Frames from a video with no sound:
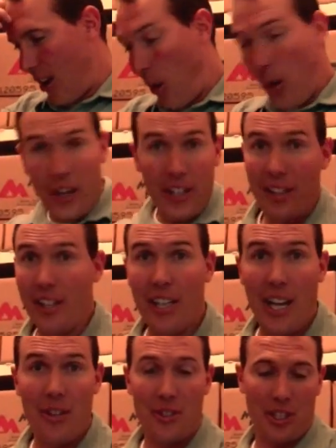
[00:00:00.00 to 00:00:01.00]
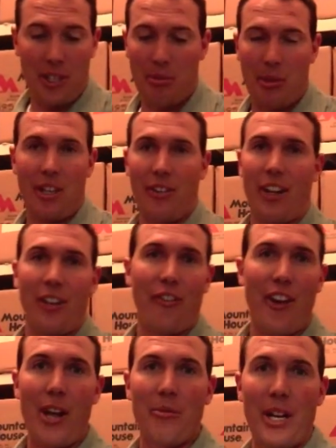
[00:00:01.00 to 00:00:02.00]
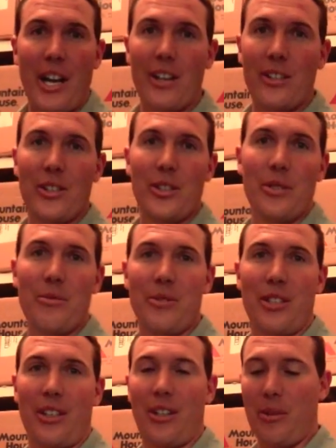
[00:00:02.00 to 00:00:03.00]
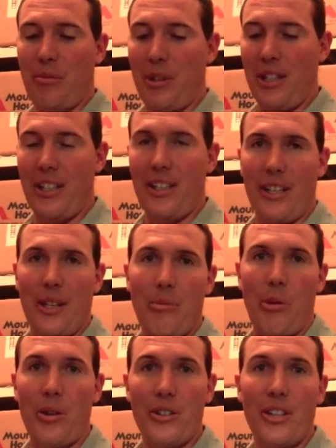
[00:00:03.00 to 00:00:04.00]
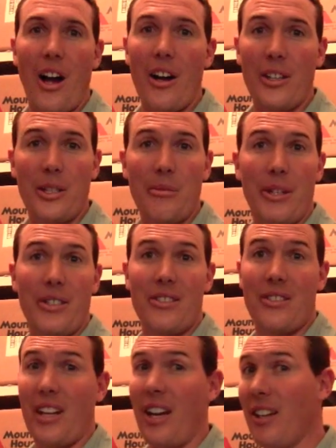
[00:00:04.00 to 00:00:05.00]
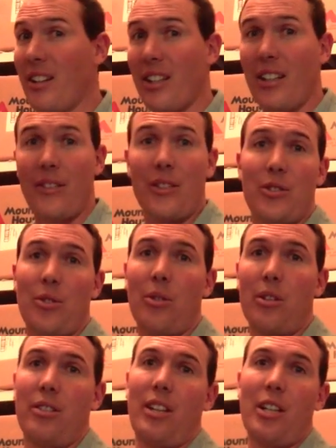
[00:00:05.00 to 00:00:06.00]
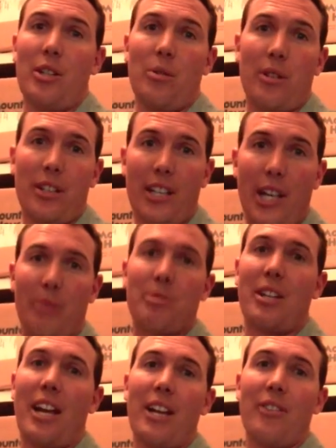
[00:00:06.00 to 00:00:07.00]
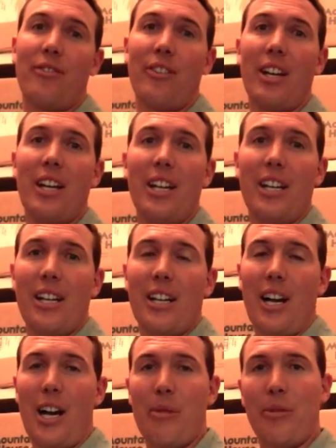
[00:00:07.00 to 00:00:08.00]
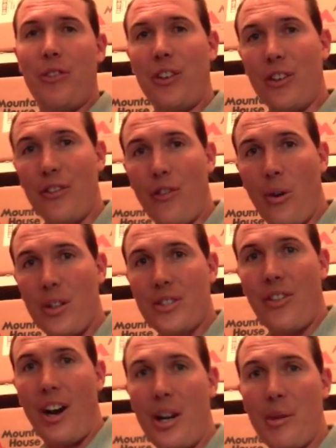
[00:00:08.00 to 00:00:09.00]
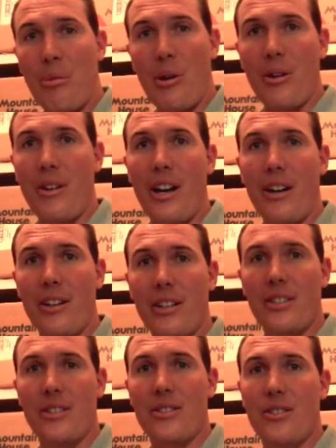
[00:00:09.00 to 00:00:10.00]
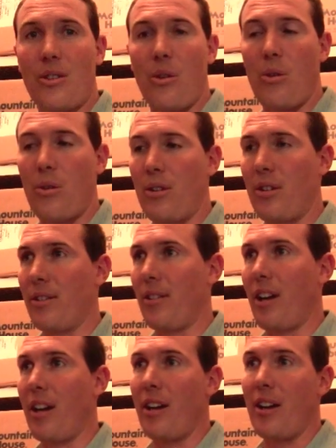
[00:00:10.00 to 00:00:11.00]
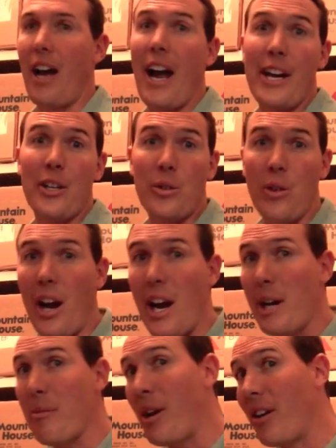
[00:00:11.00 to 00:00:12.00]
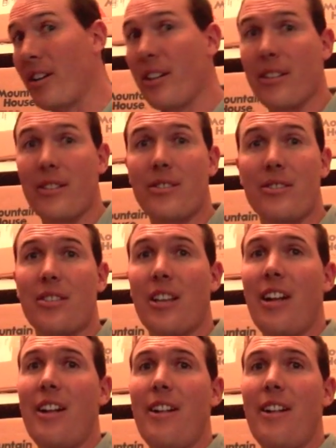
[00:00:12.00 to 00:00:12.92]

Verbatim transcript: Or anything else, it could be like family heirlooms, it could be important documents, anything of the sort that you want to keep safe. Um, if you're in forest fire prone areas or uh, high crime areas,